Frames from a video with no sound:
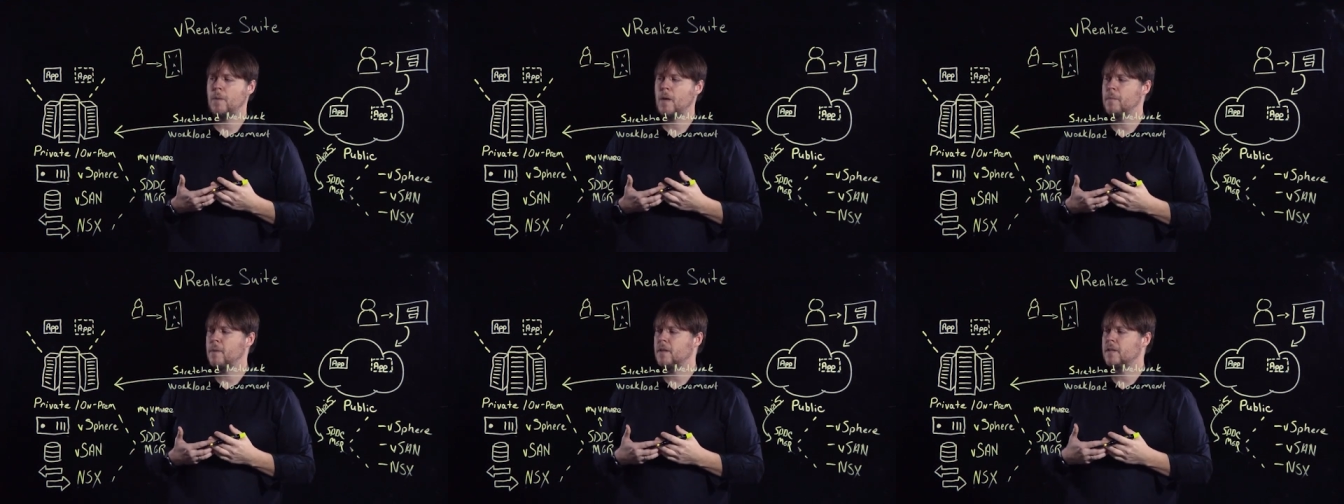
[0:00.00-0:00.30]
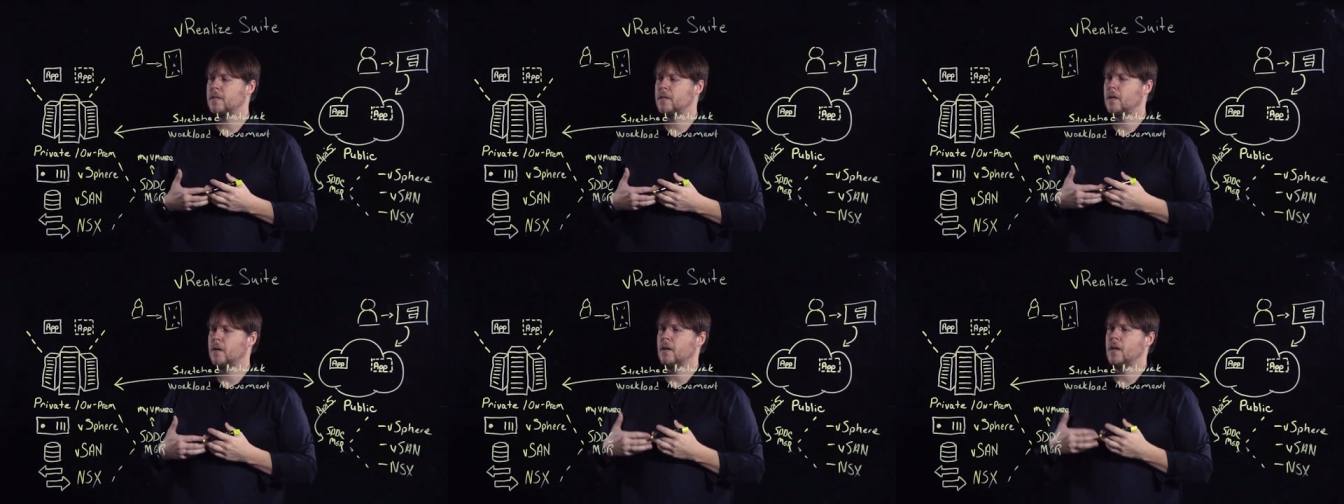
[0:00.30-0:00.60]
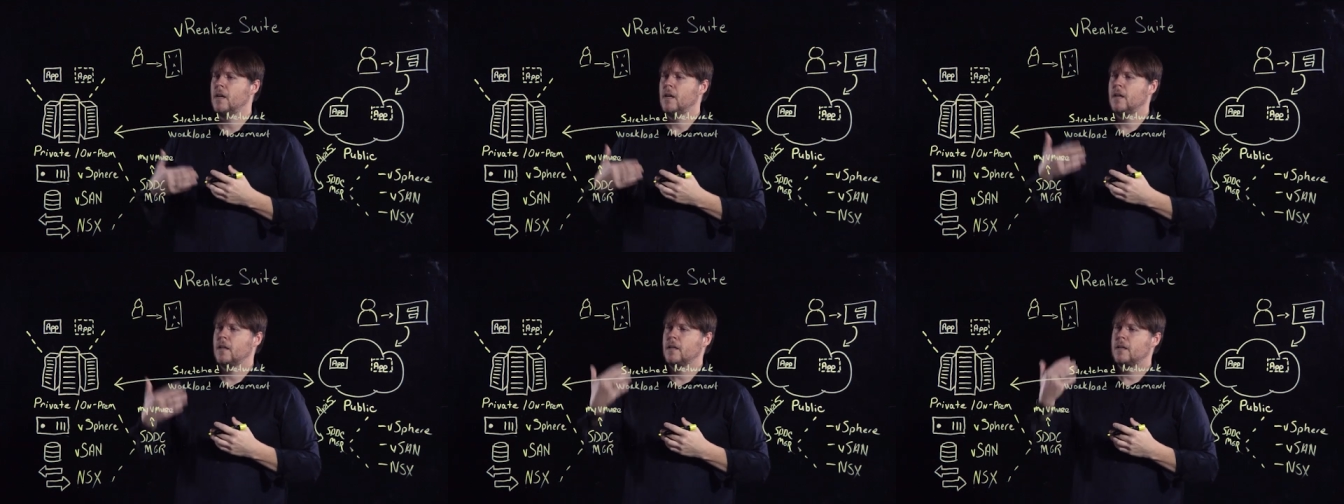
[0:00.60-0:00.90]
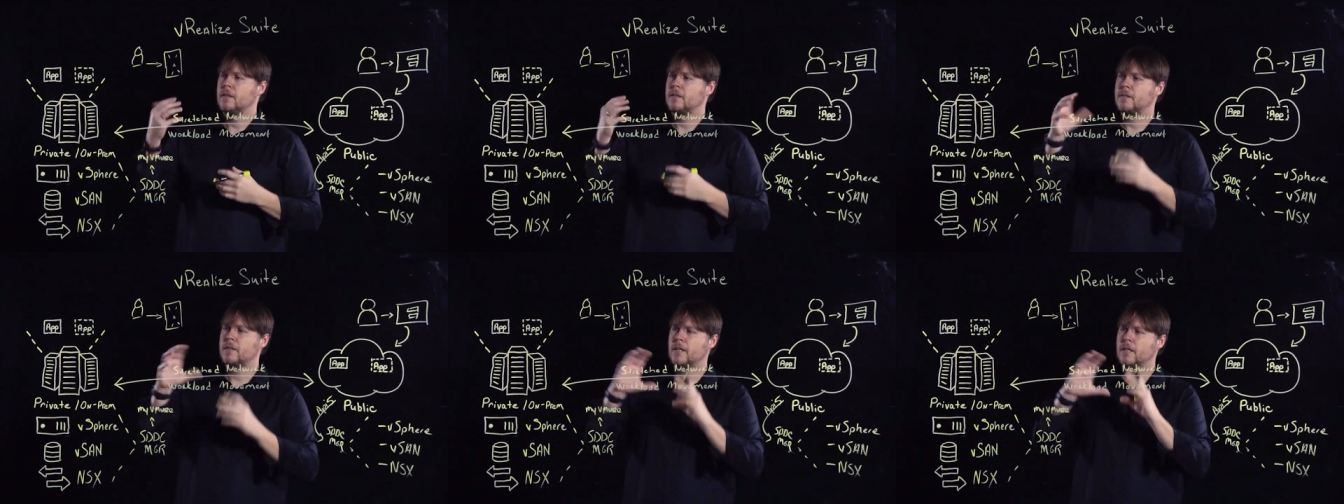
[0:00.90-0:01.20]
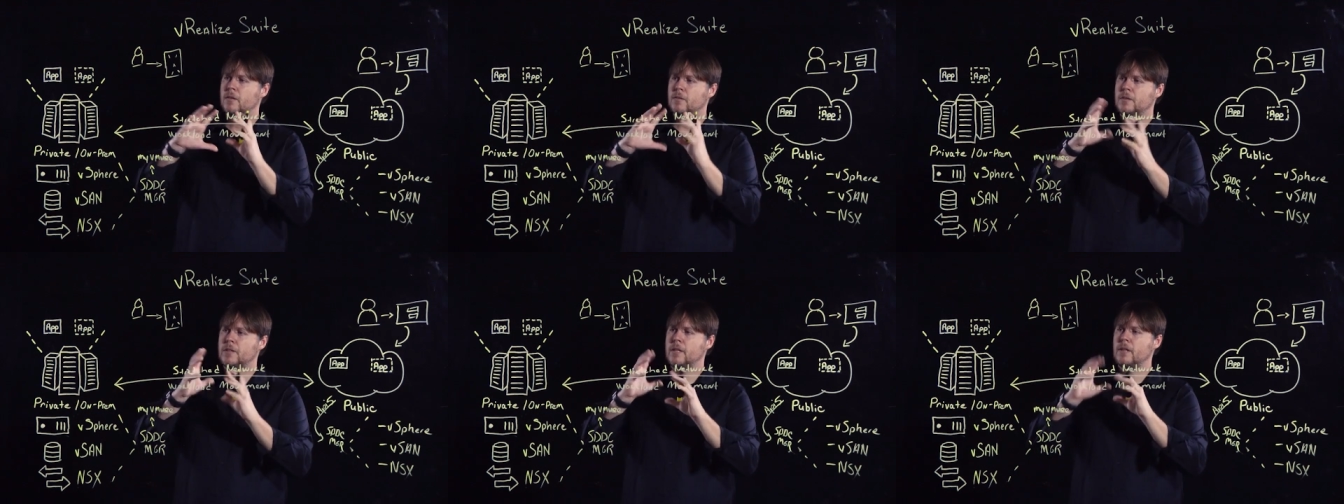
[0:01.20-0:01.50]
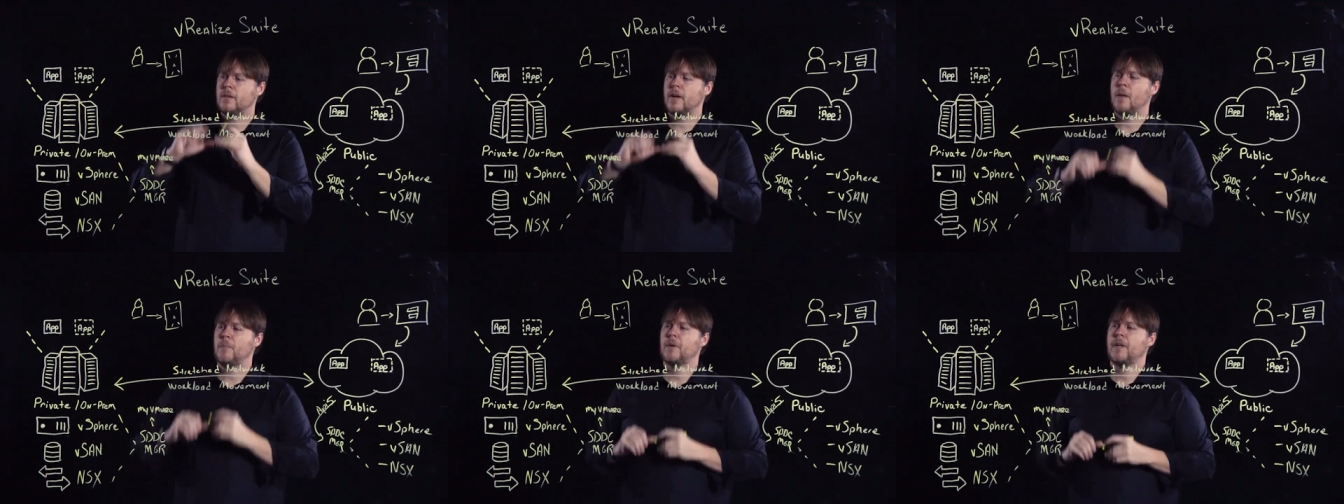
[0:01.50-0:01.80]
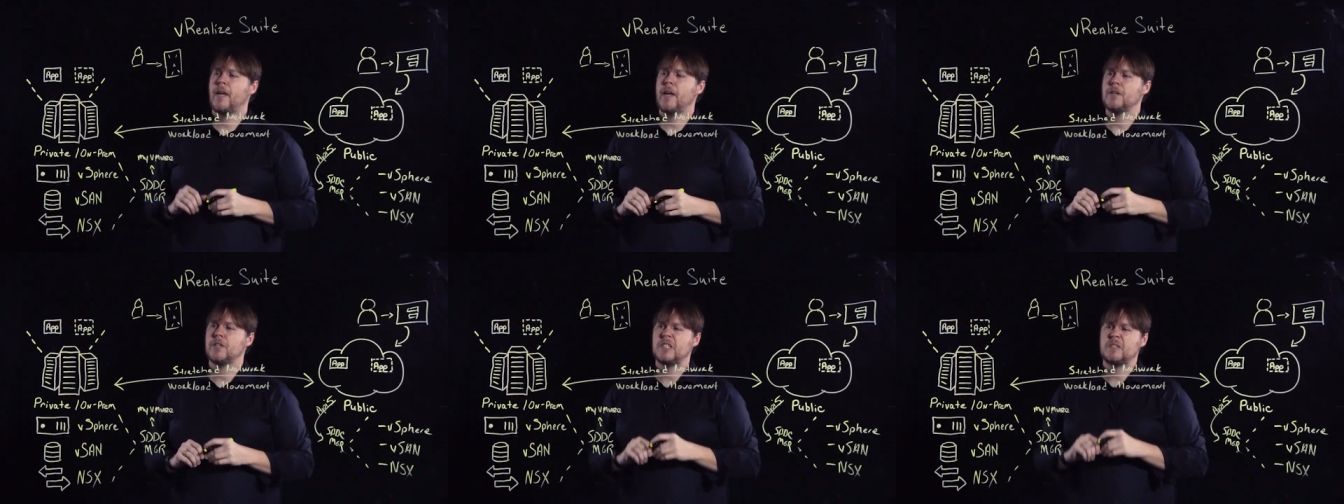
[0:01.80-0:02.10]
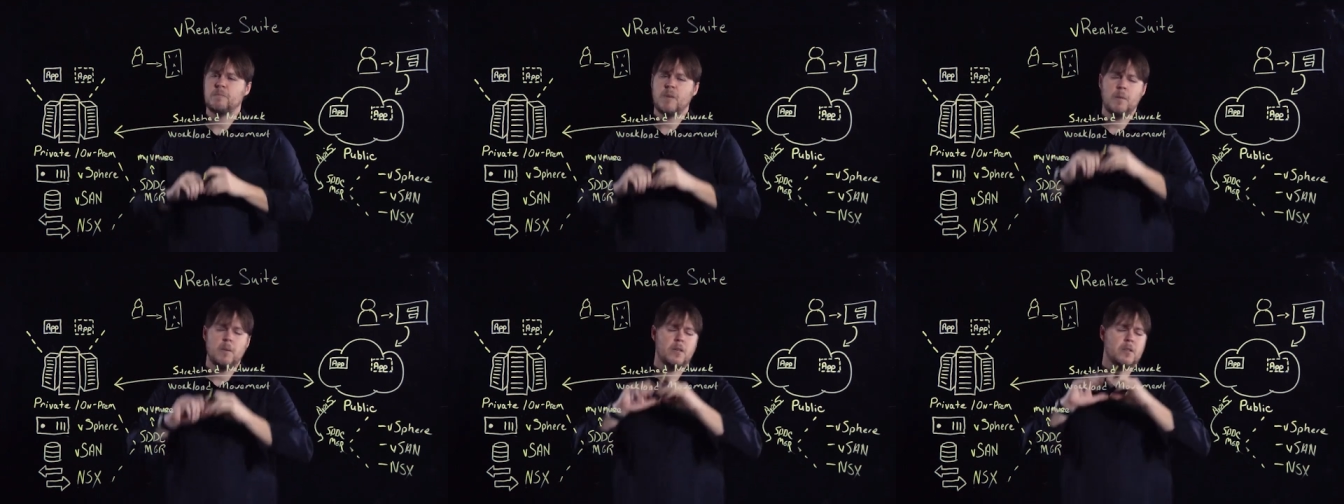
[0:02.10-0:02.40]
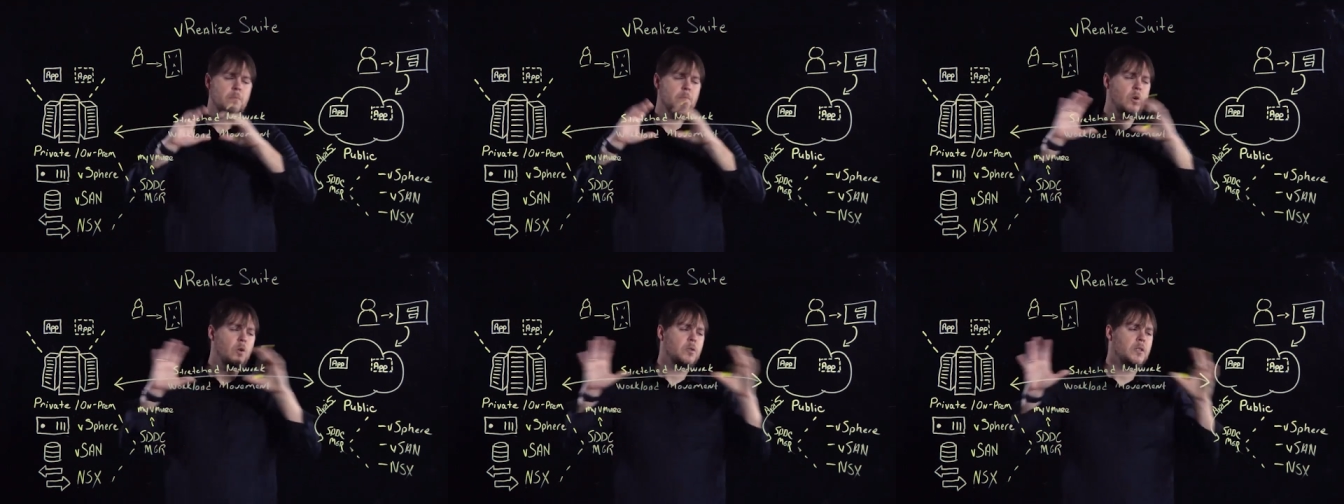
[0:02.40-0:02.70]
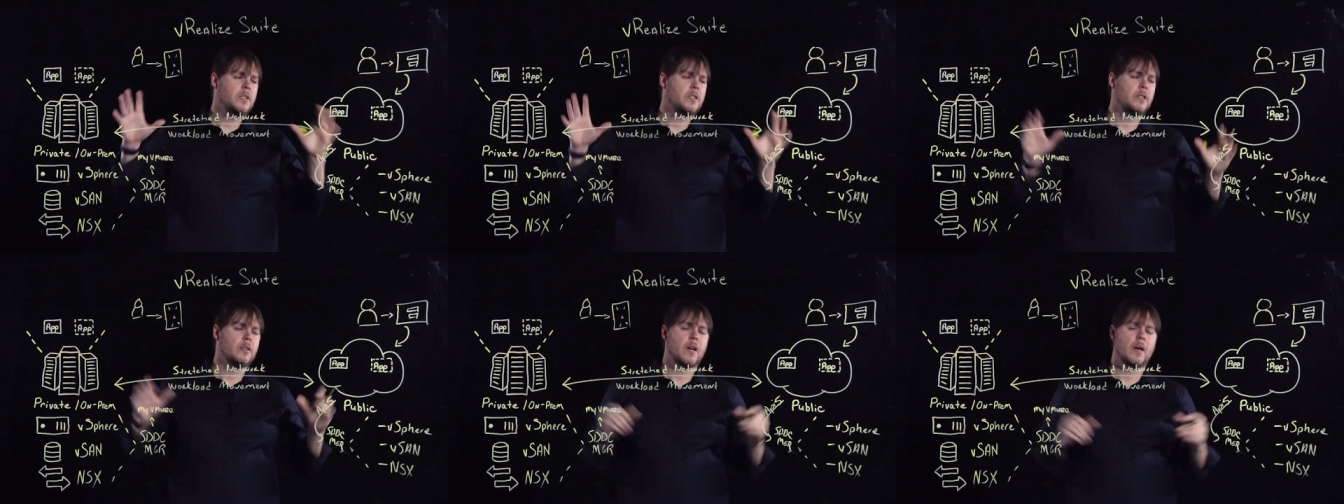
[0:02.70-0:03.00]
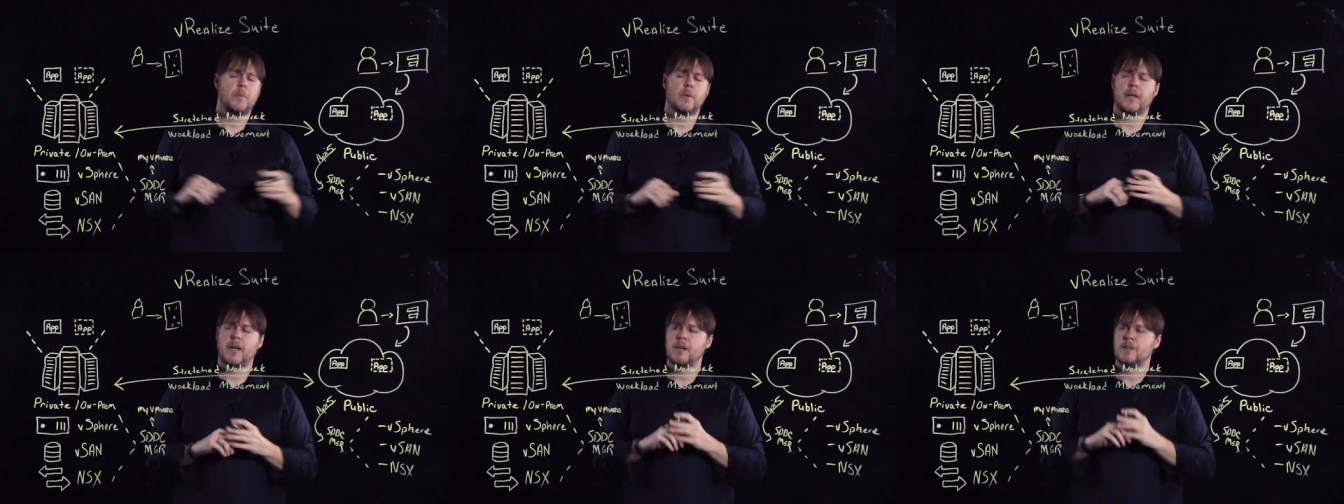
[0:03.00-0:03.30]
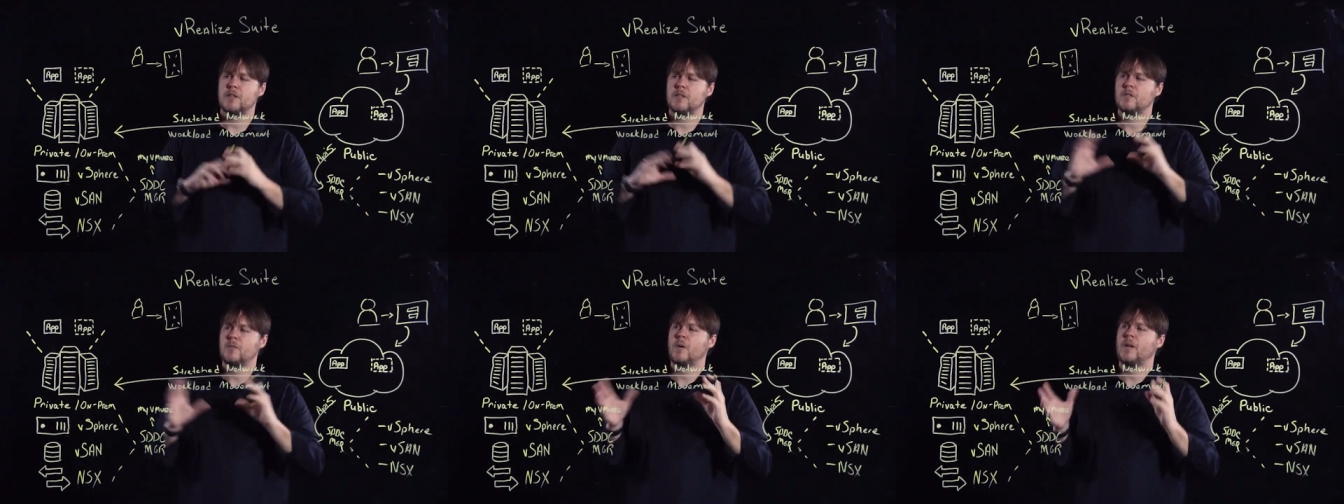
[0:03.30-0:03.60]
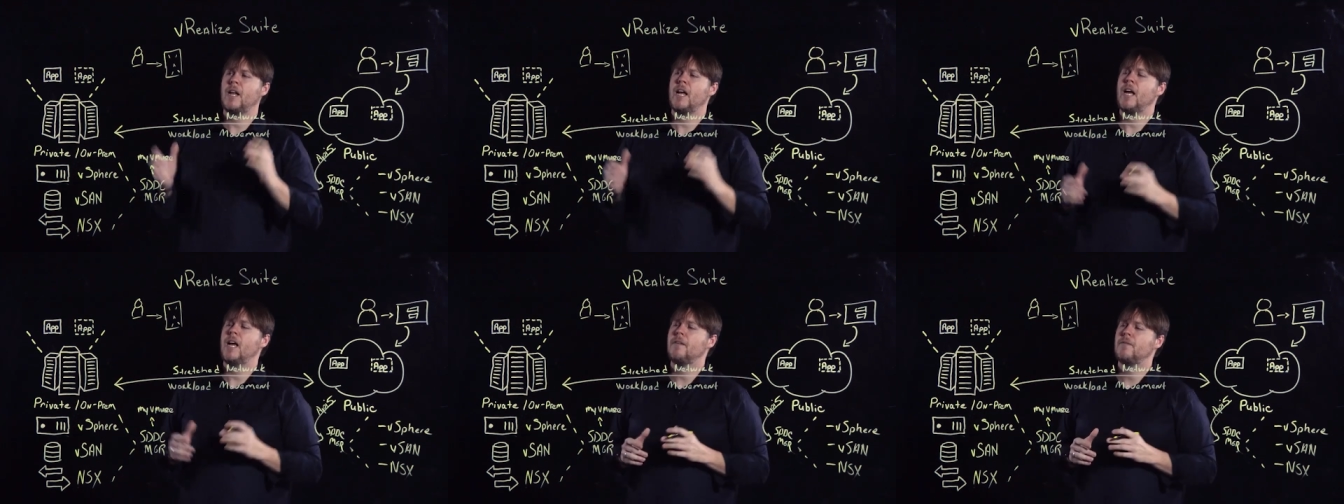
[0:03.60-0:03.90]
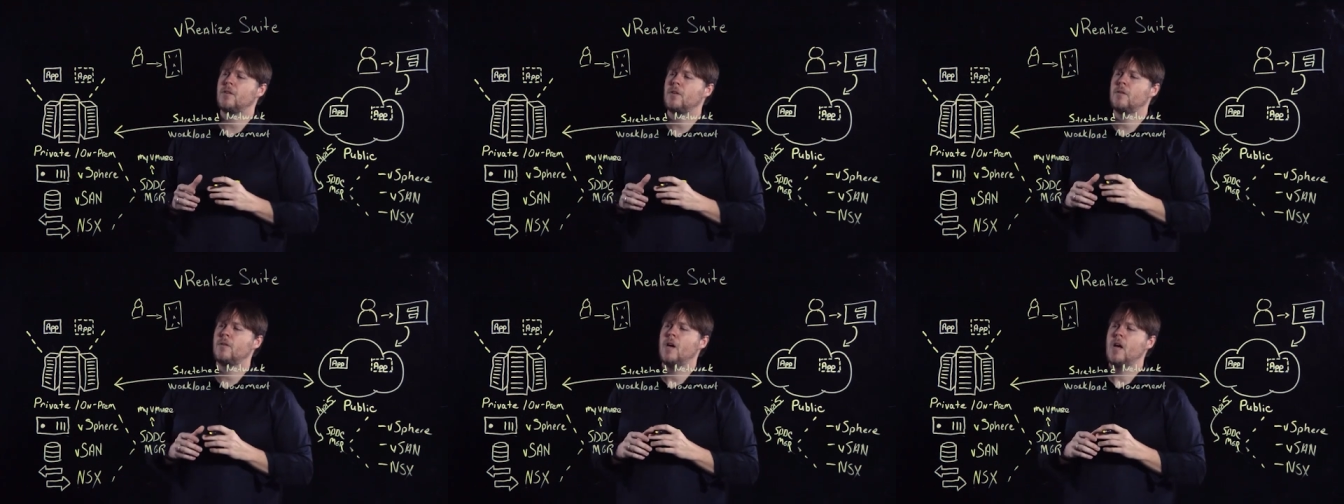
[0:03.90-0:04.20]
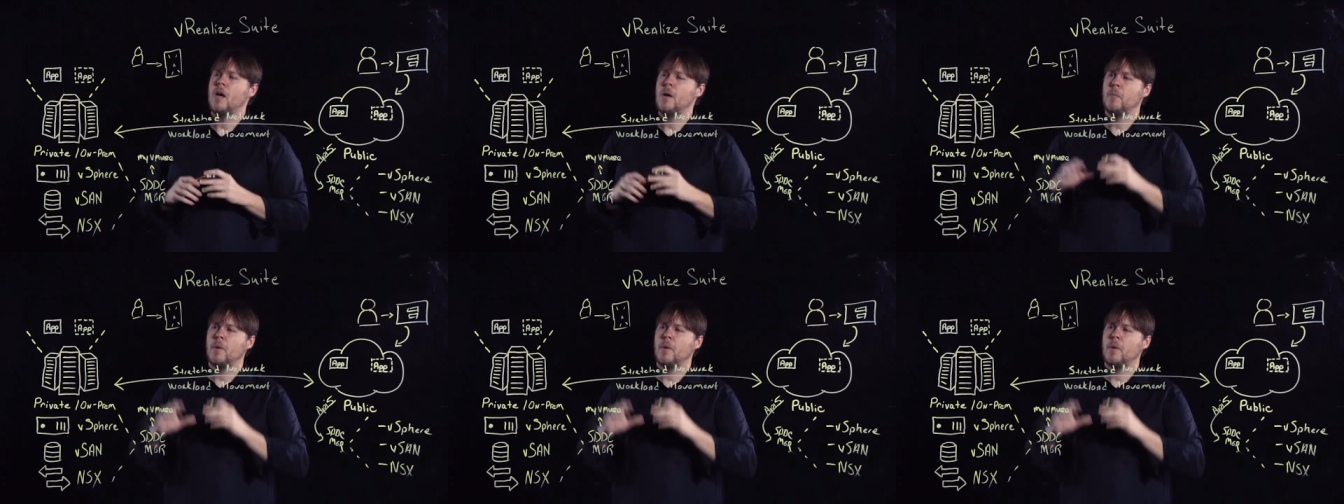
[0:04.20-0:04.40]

Maybe it's a single-tier applications, maybe it's multi-tier applications, what have you,